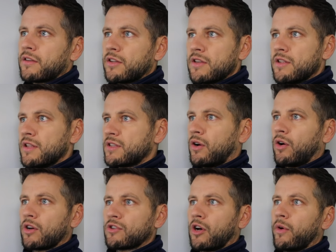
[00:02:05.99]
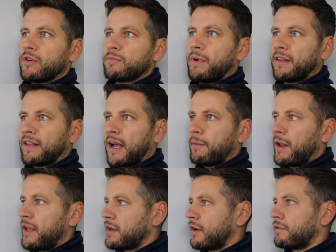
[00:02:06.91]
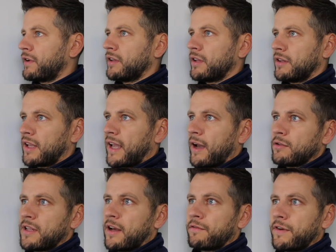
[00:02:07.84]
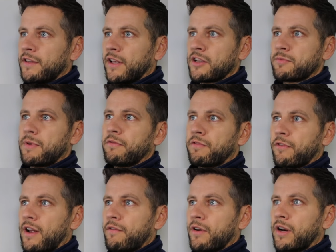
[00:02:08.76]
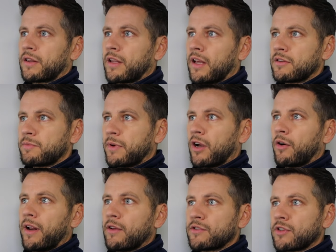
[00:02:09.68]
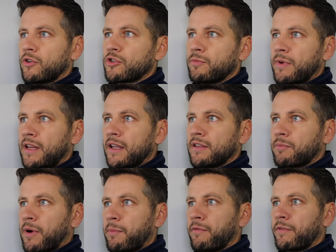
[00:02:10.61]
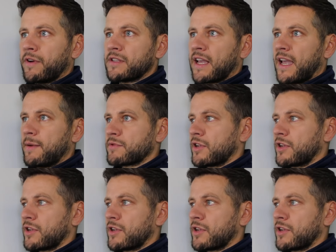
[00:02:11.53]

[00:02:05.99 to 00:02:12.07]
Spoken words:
The talk is always big derby day. I think the countdown feels like it's been forever that's been going out on social media, it's prepping for this game.